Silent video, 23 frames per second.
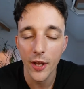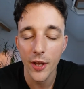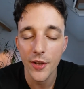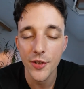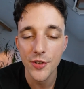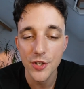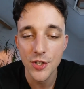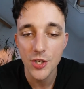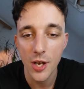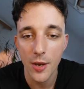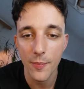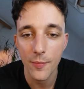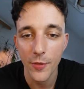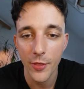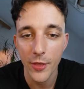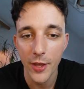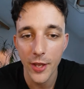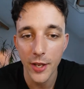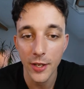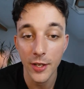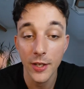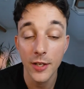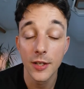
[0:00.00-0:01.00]

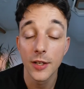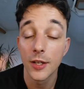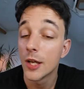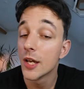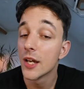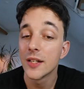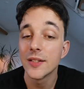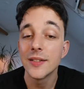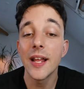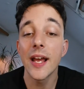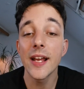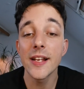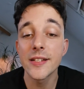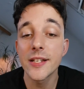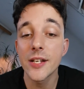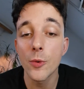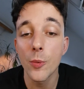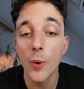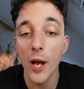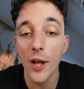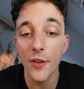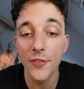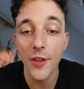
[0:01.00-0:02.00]
something. Daisy,
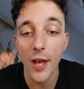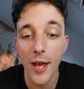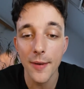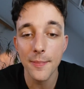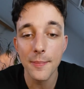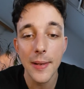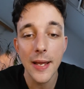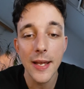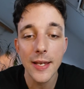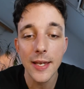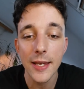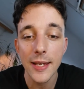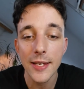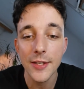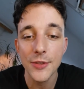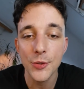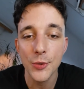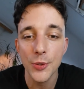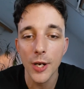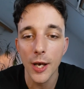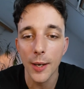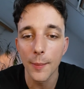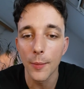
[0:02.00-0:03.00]
well done, making it
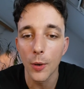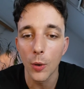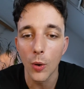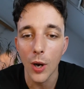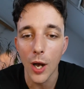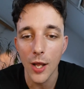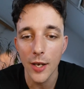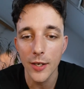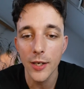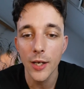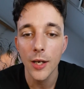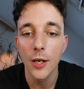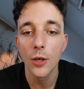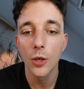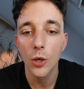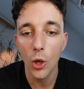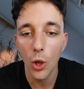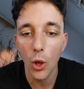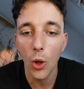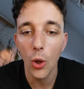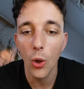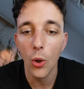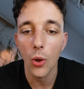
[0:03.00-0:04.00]
to number one.
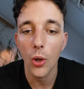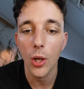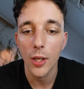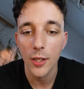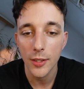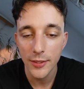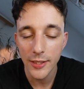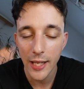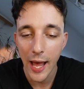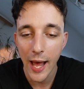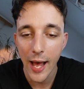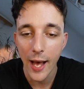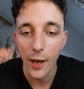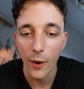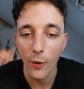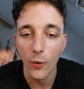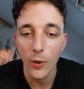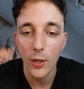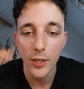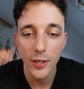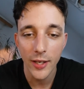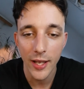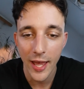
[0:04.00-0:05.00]
Cole,
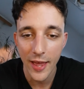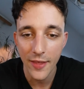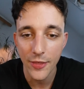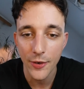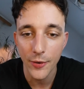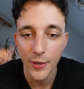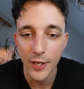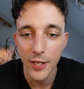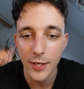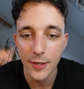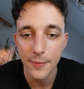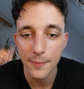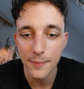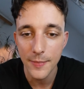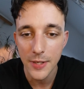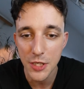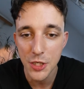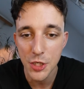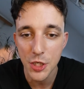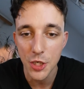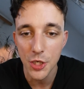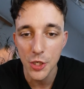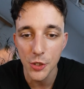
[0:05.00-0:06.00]
Now, Catherine,
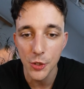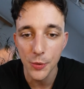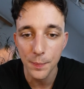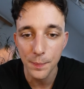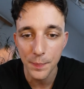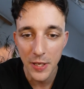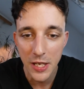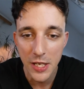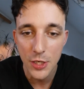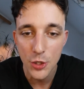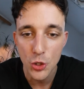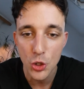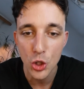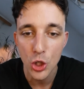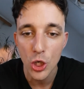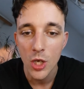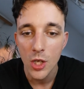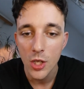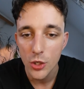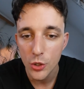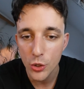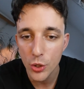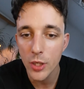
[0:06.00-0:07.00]
Michelle, Peach,
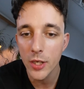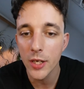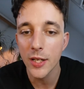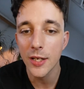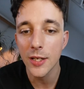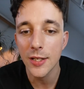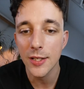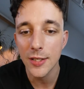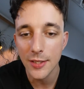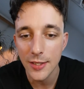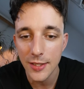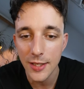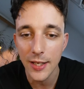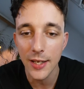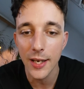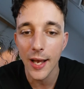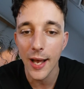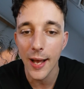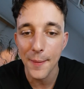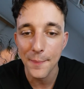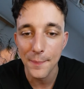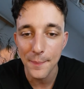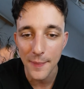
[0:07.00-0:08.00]
Trinity,
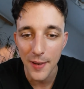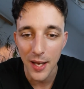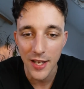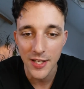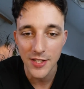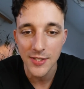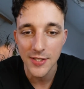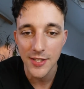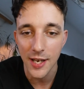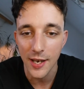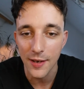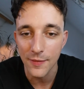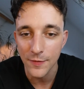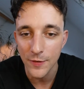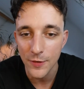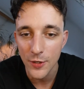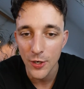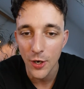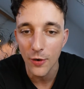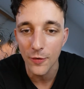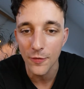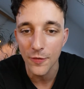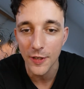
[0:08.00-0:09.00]
Dida, My Stuff,
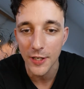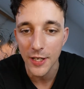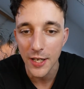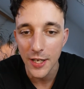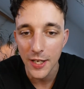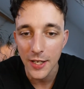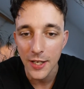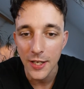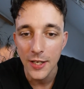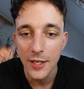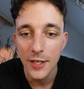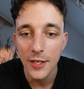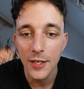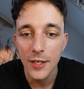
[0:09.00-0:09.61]
Novali,